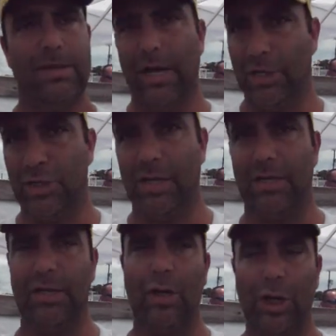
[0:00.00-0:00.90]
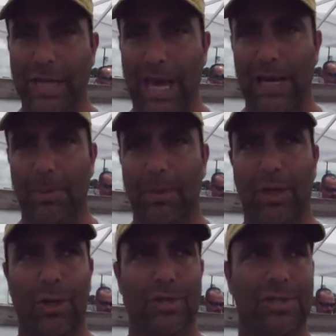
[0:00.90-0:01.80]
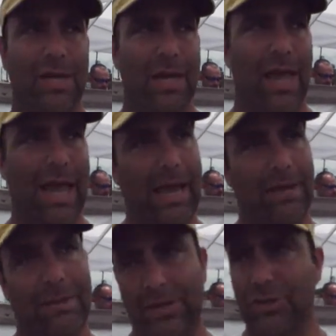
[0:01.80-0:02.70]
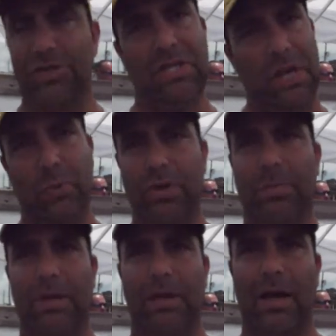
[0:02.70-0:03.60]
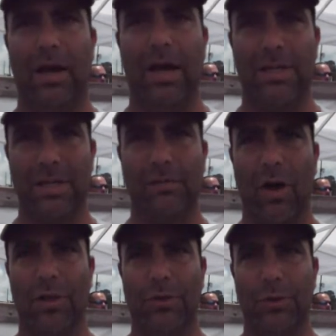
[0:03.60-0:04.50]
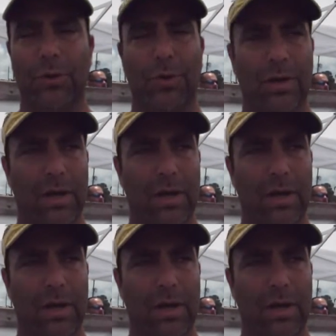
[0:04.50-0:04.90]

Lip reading: touch it, look at it up close, and that's just stayed with me as I've gone through